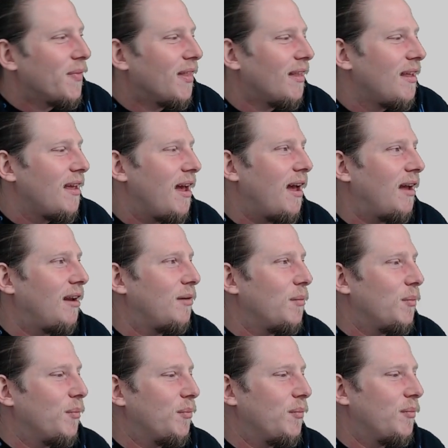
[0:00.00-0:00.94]
And
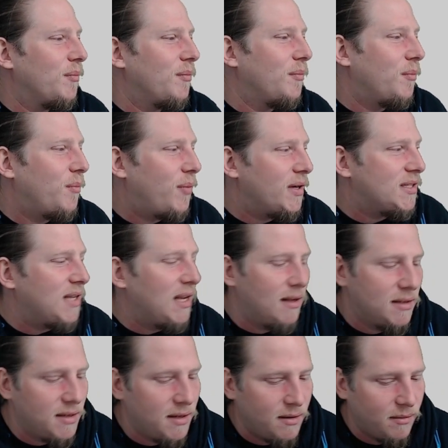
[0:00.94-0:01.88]
press
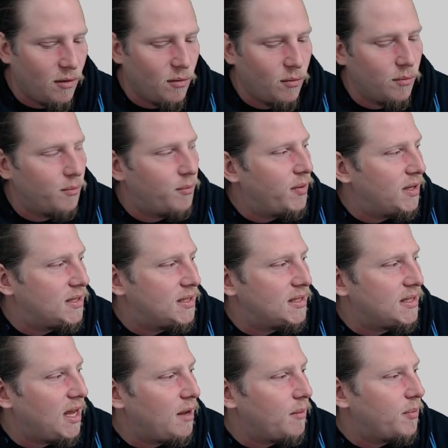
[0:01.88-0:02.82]
enter. No, press
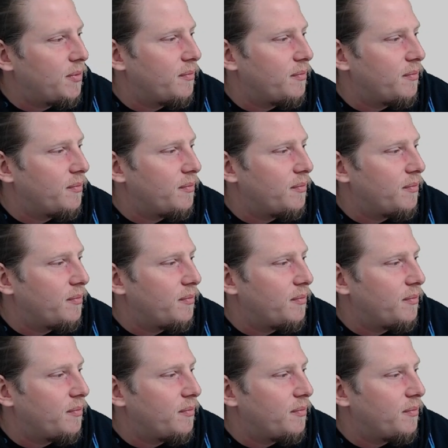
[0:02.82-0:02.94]
escape.